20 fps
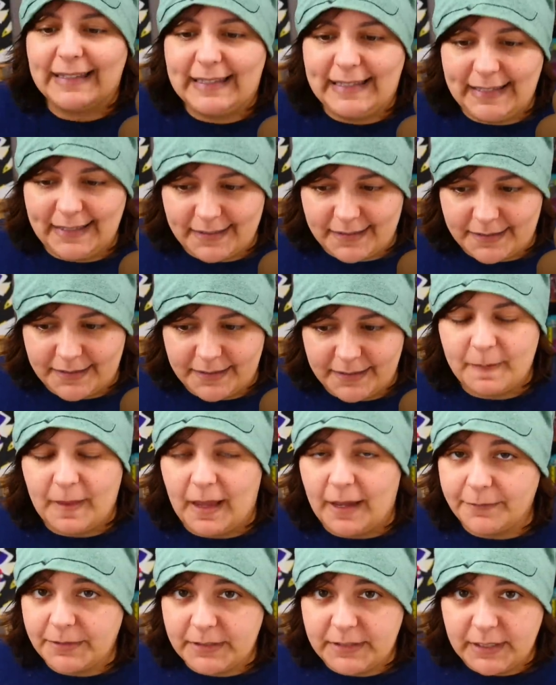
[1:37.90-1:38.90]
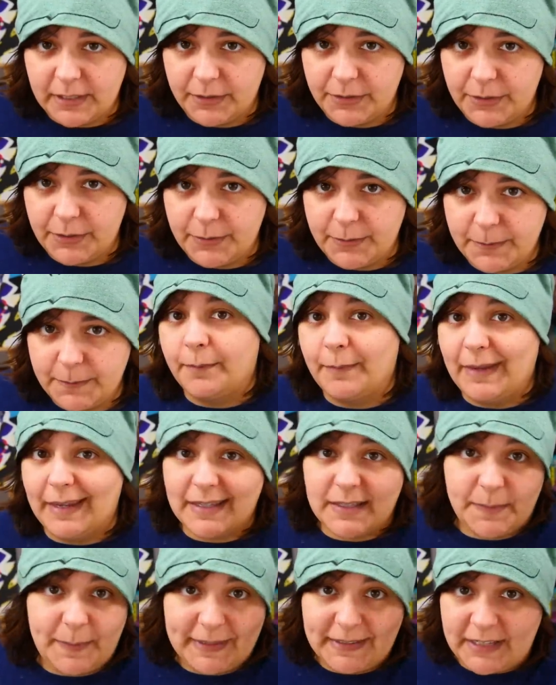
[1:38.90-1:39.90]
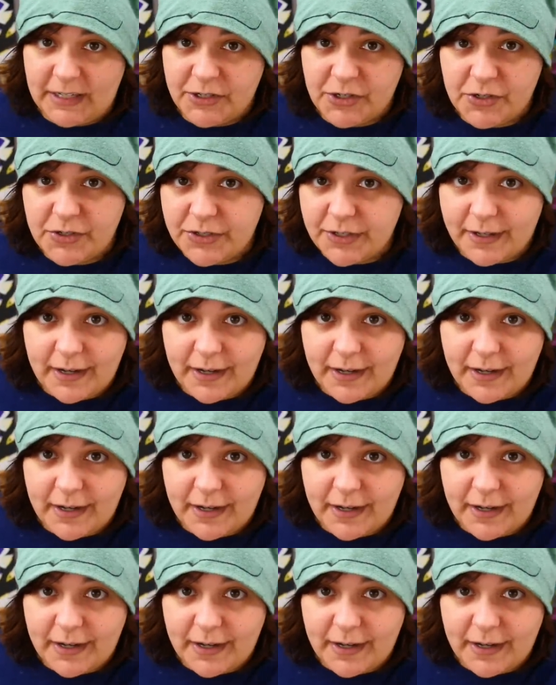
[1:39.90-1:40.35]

kit? I have to tell you, my expectations are